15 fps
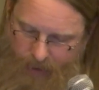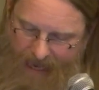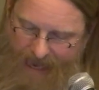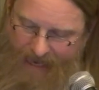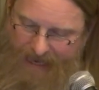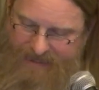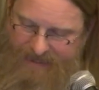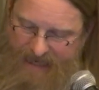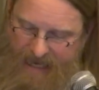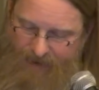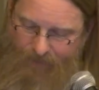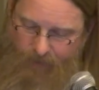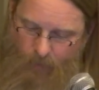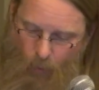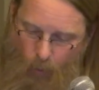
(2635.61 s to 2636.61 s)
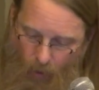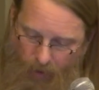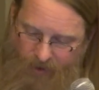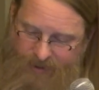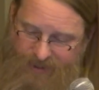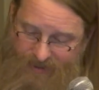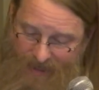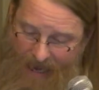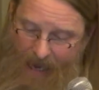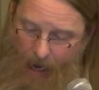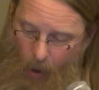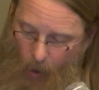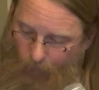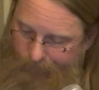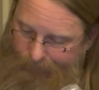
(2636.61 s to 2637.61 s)
and it's even worse
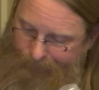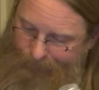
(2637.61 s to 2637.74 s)
now.